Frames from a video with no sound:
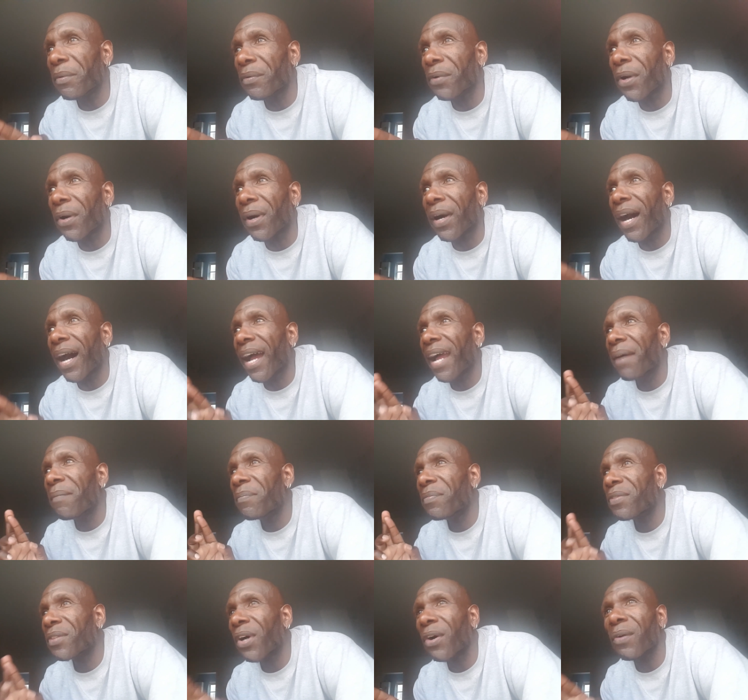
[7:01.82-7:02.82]
me wrong. I
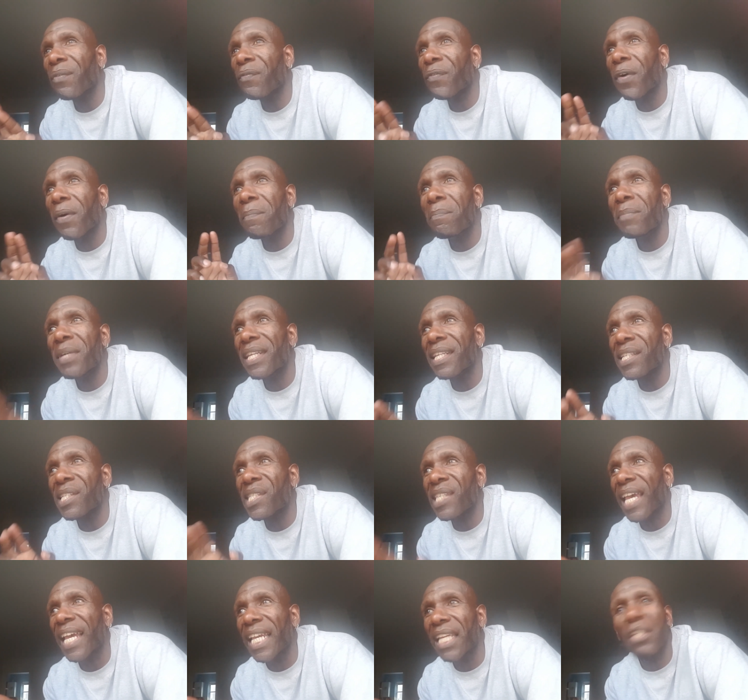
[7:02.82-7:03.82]
am not for a minute
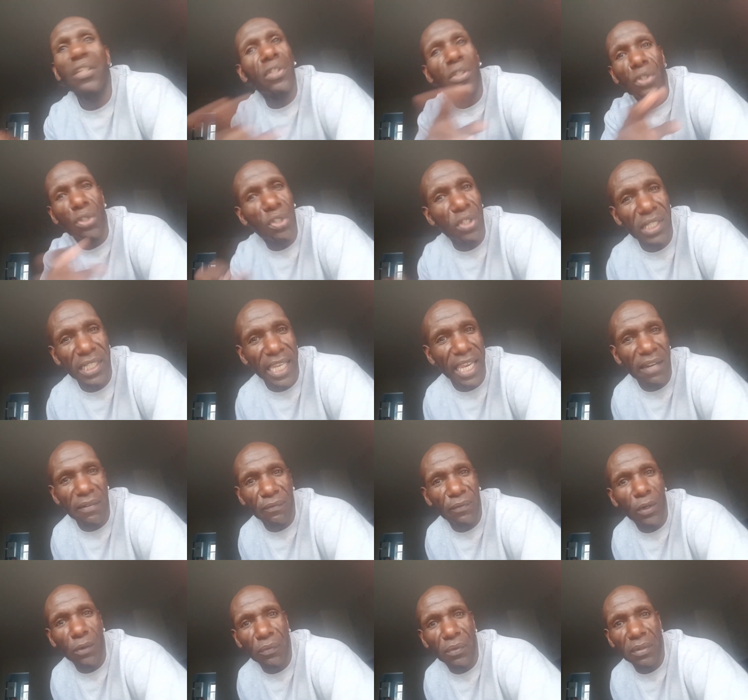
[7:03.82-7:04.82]
saying you shouldn't get
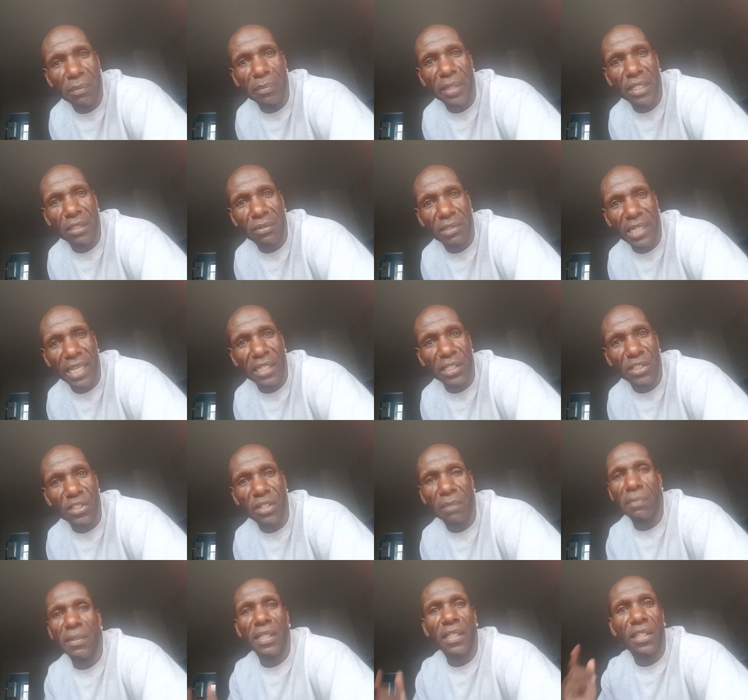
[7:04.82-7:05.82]
involved in a mixed
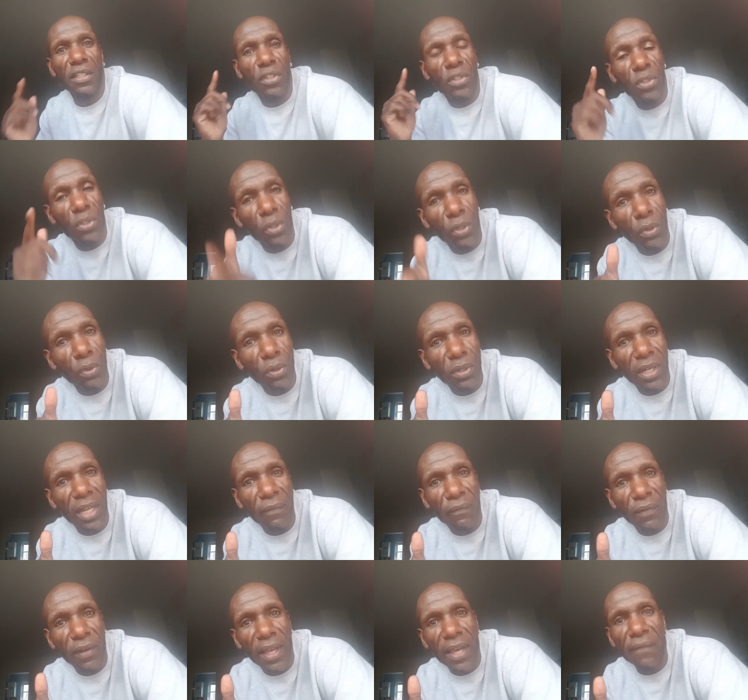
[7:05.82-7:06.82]
relationship. It's your
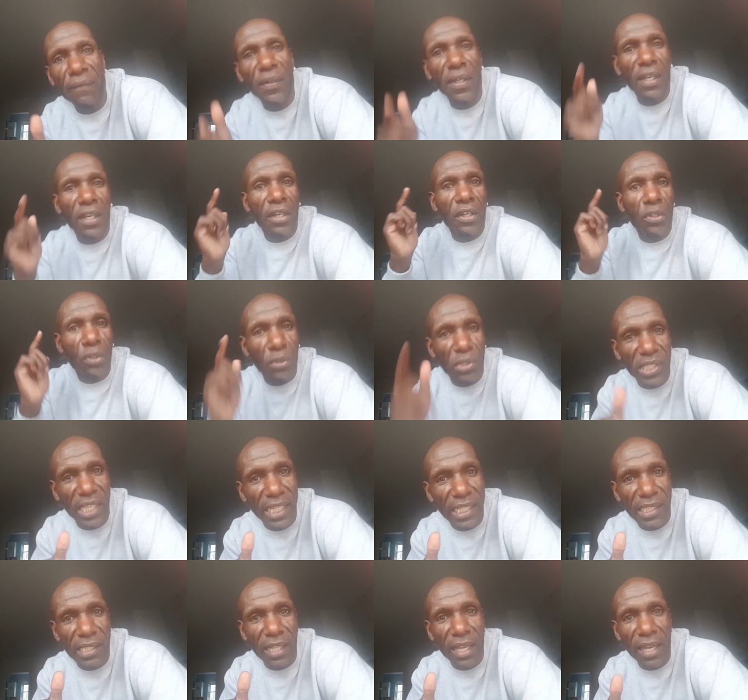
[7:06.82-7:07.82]
love life, your
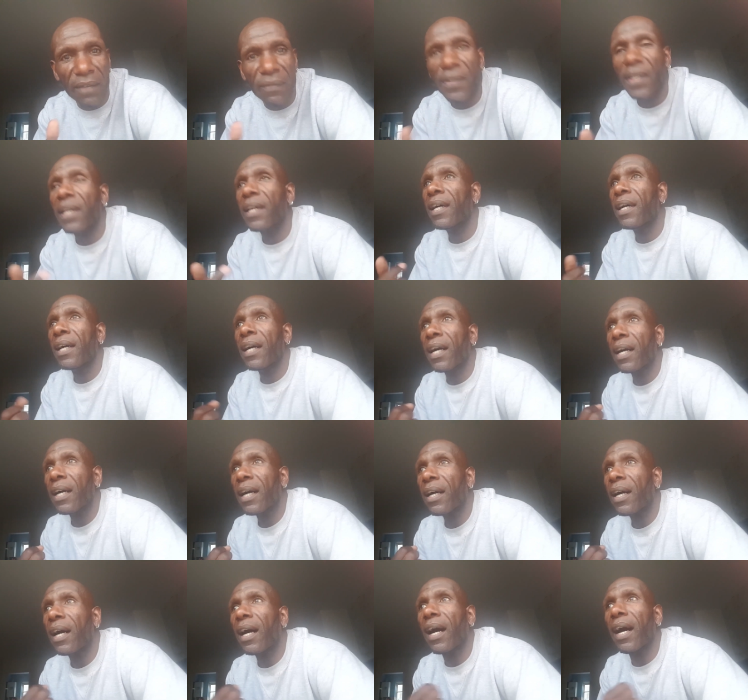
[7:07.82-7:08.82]
sex life.
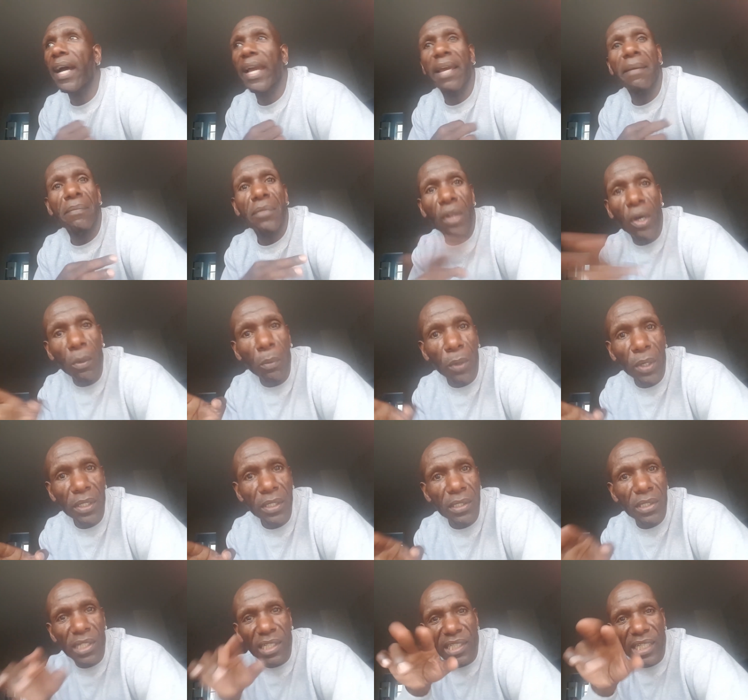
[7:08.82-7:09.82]
I am no
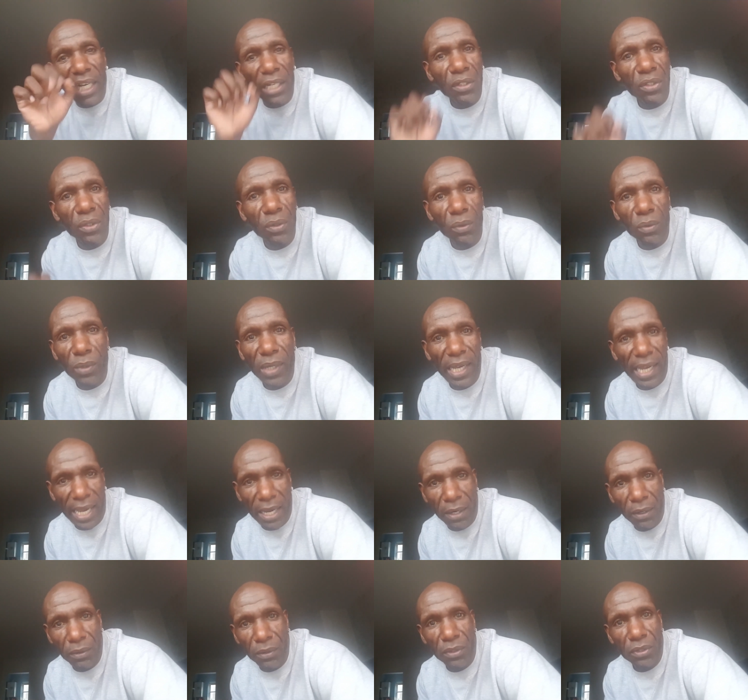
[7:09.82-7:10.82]
one to tell you
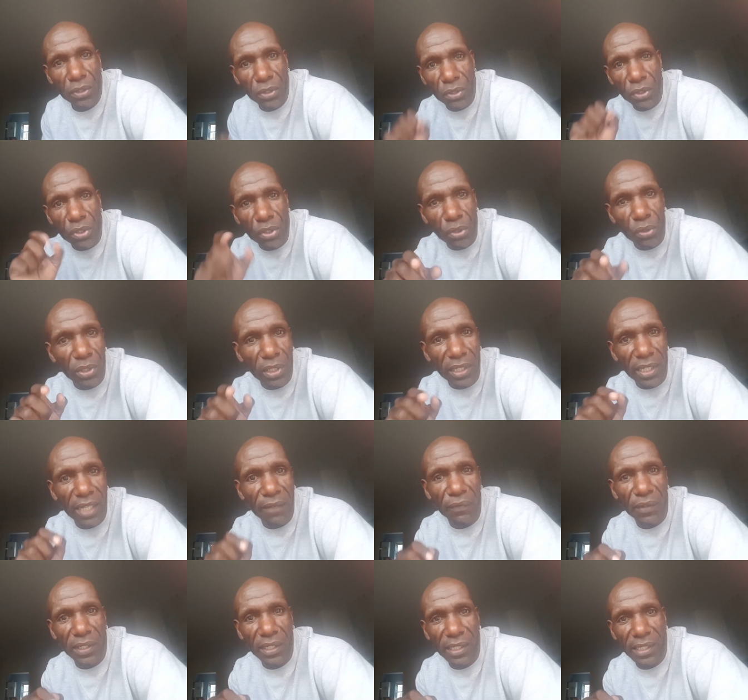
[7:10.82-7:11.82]
how you should
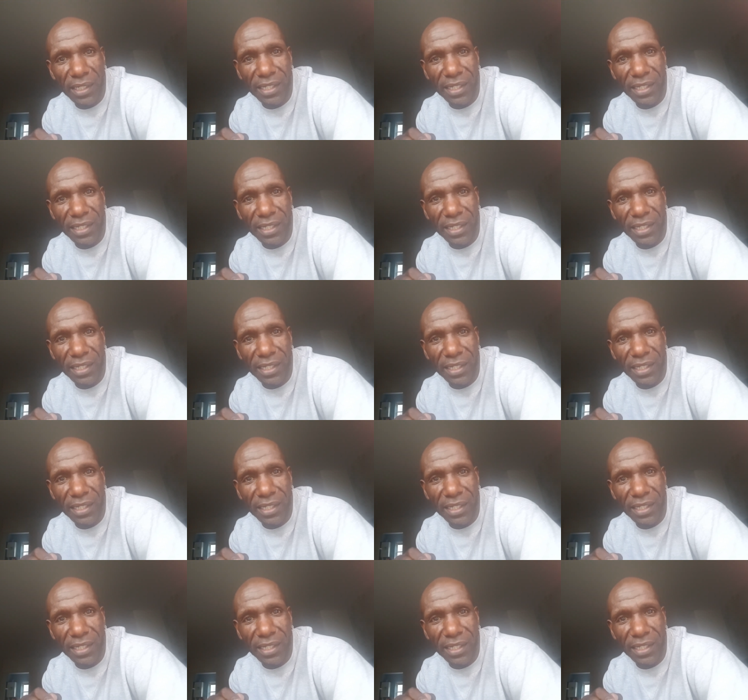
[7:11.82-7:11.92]
live your